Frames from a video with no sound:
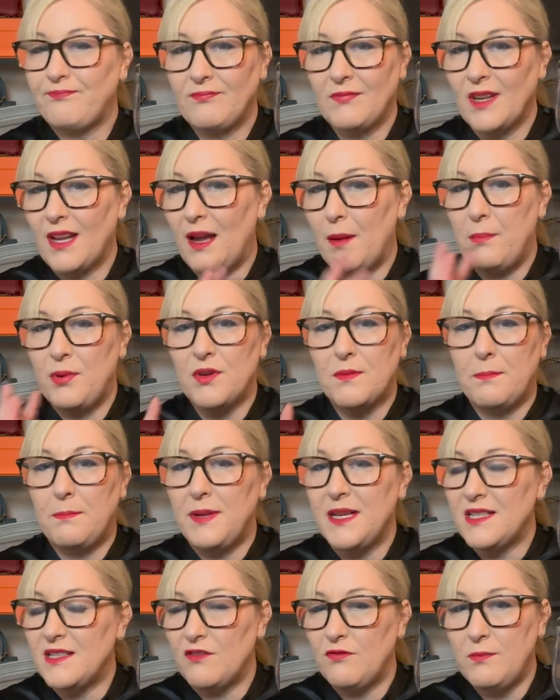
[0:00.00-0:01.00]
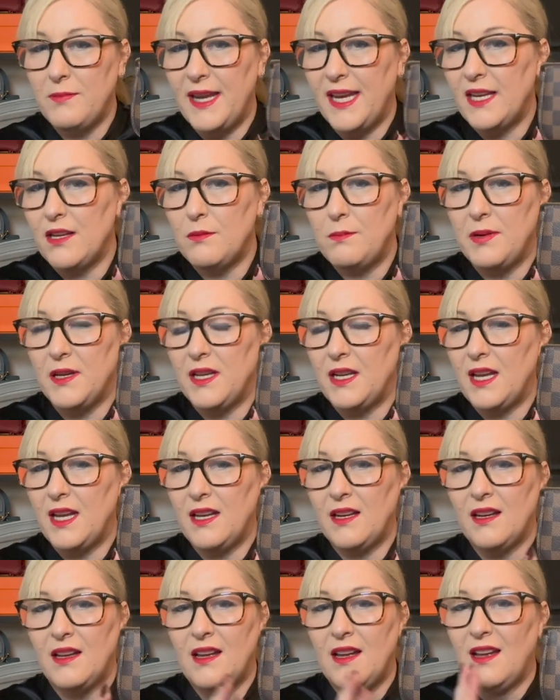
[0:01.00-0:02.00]
I put bits of makeup in it.
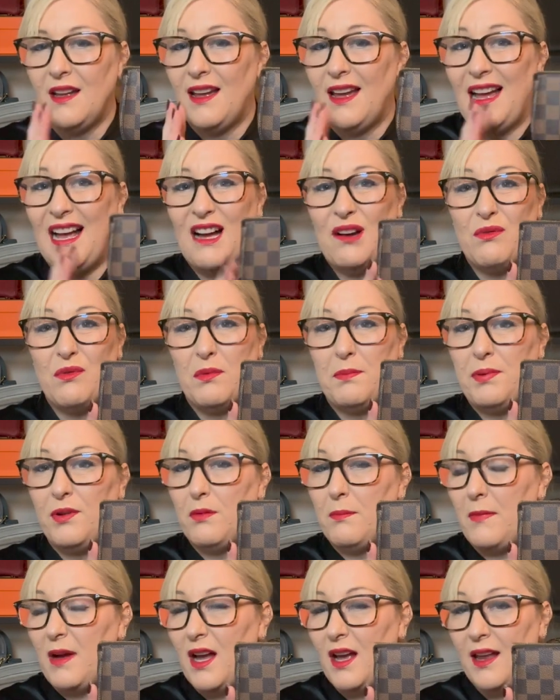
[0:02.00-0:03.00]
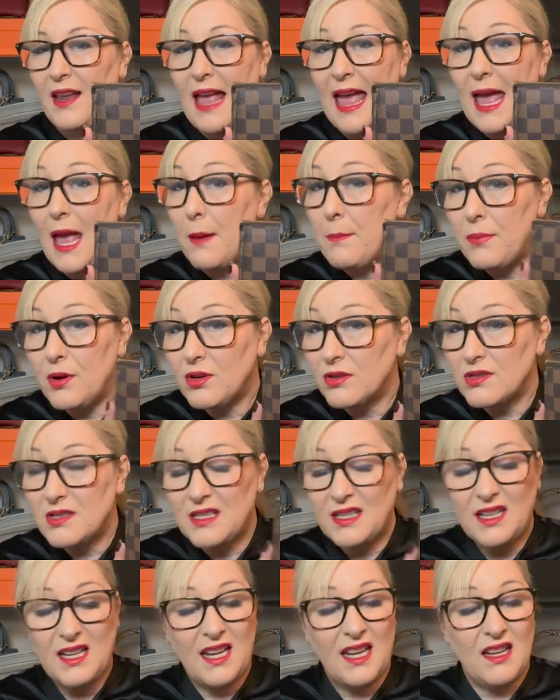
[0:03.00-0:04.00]
I will put my AirPods
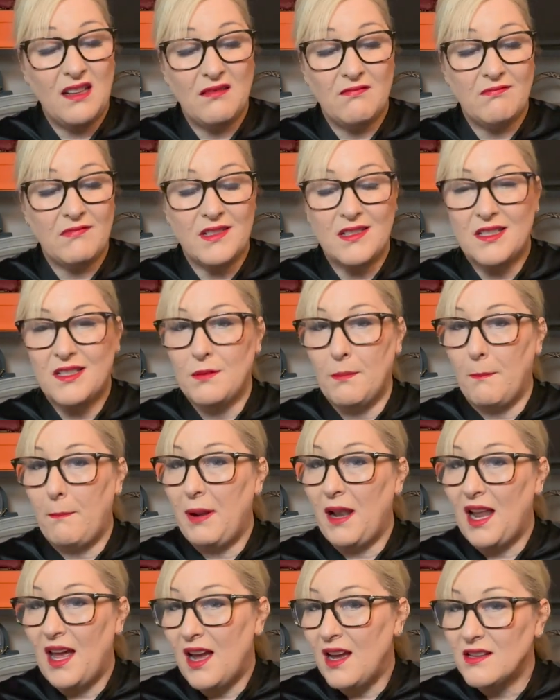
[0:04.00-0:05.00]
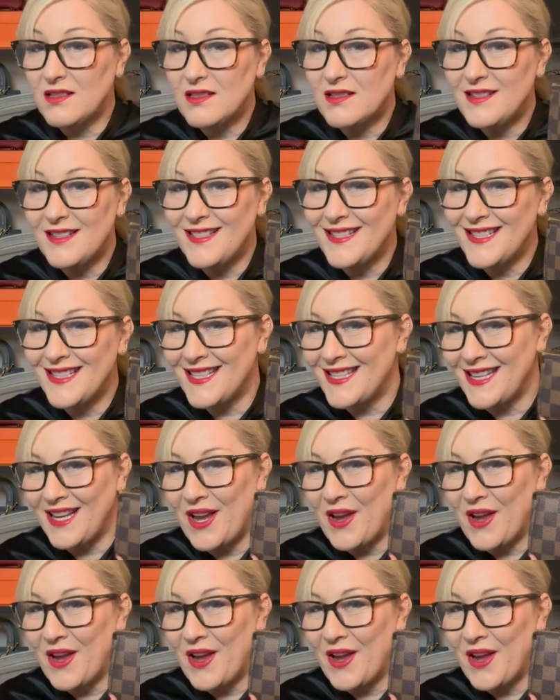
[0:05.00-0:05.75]
in it, some plasters,